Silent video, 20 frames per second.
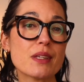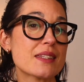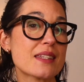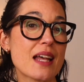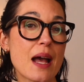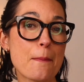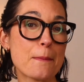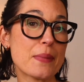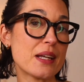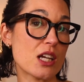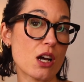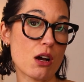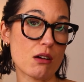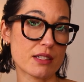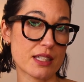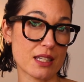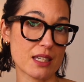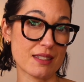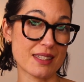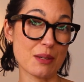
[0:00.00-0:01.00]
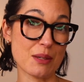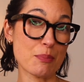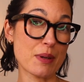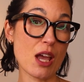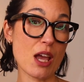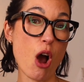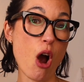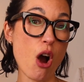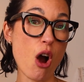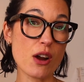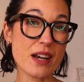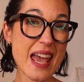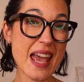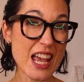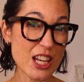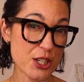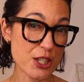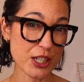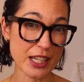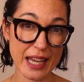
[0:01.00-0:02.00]
is that many artists simply aren't
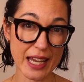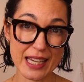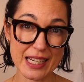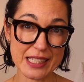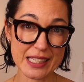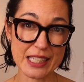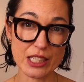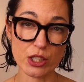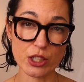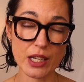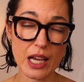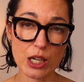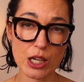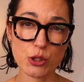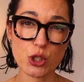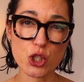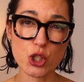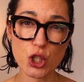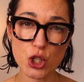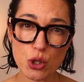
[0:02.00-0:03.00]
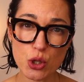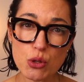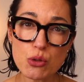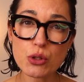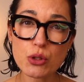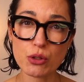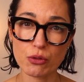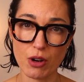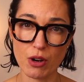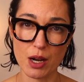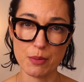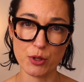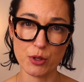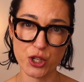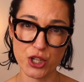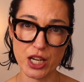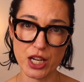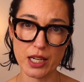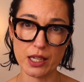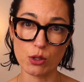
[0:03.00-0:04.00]
educated on how to choose the right
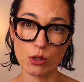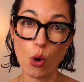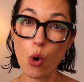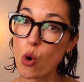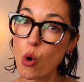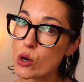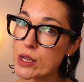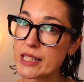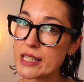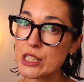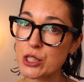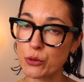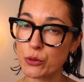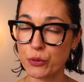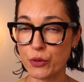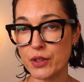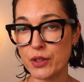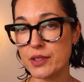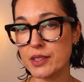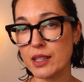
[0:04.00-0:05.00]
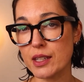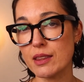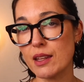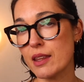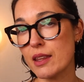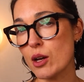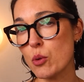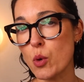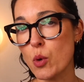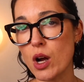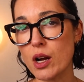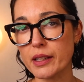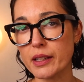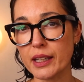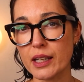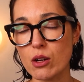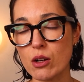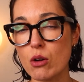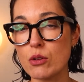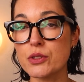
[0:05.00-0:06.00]
machine or needle for the skin that they're
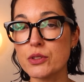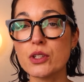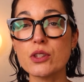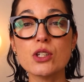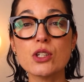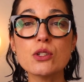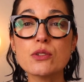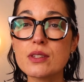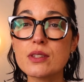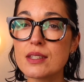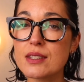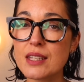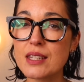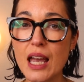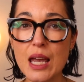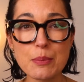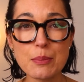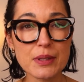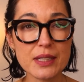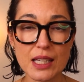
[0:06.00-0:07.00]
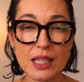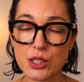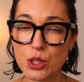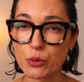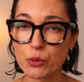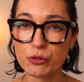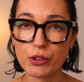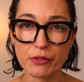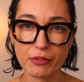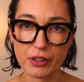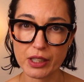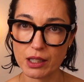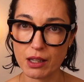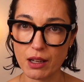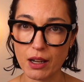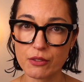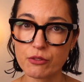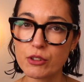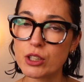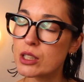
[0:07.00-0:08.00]
working on. So they use the same setup for every
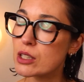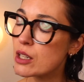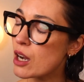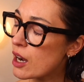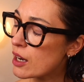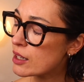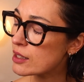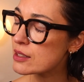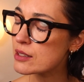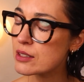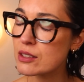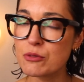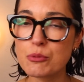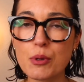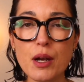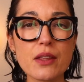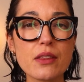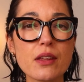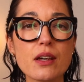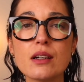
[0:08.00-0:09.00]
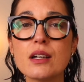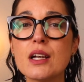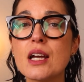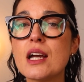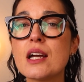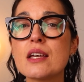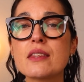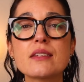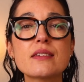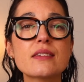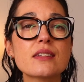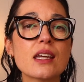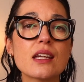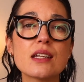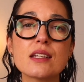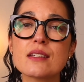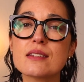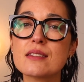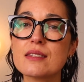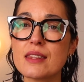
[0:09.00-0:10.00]
client, regardless of whether the
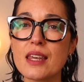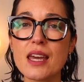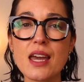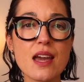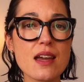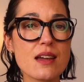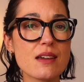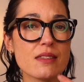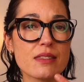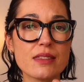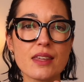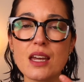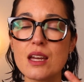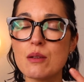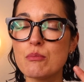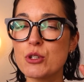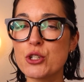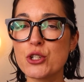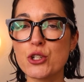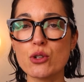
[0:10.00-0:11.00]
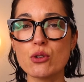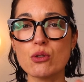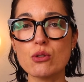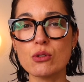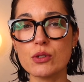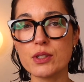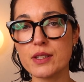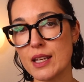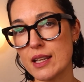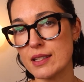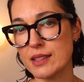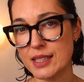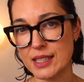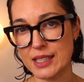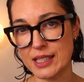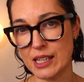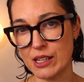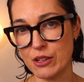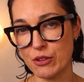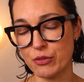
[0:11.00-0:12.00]
skin is thick, thin, mature, or
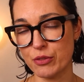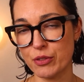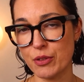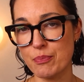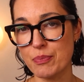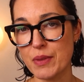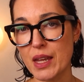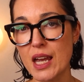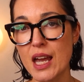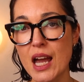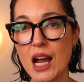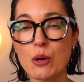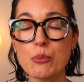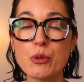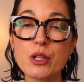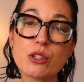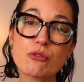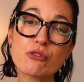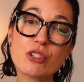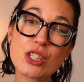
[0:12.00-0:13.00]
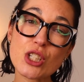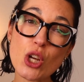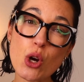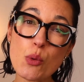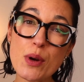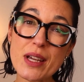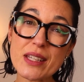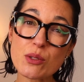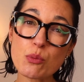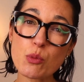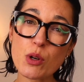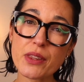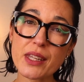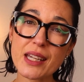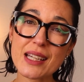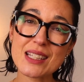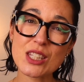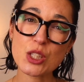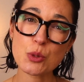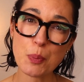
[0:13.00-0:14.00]
sensitive. And when the result isn't what
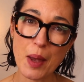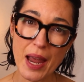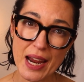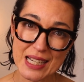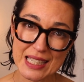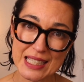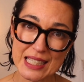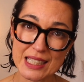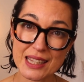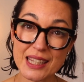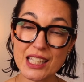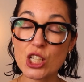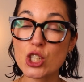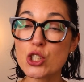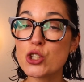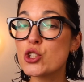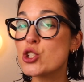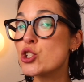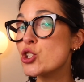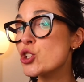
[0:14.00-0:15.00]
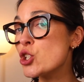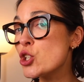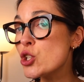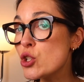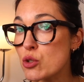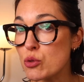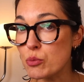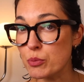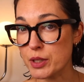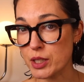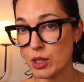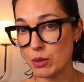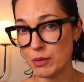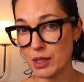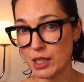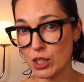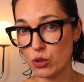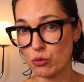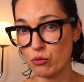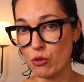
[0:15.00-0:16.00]
they expected, they assume
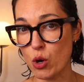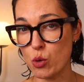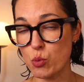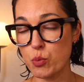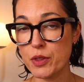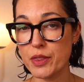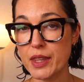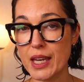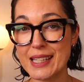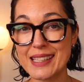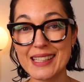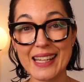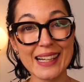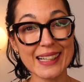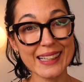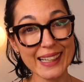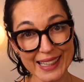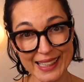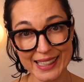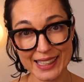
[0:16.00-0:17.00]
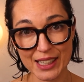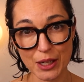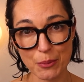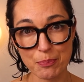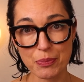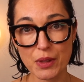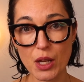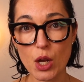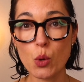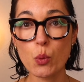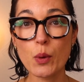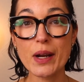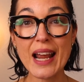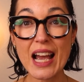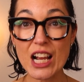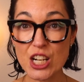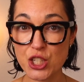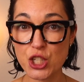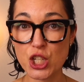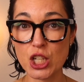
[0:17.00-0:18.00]
something is wrong with their technique, when
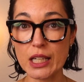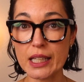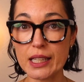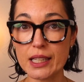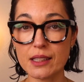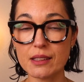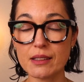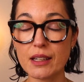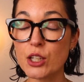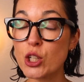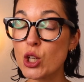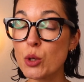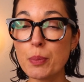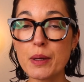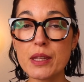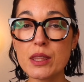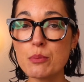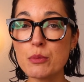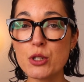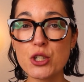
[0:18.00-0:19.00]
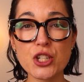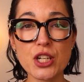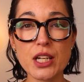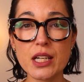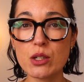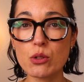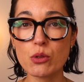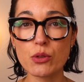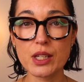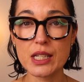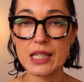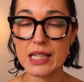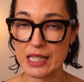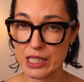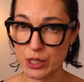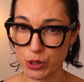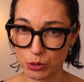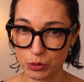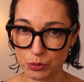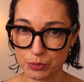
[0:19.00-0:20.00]
actually it could be the machine or the
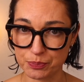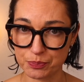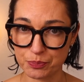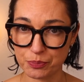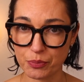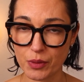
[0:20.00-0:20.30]
needle.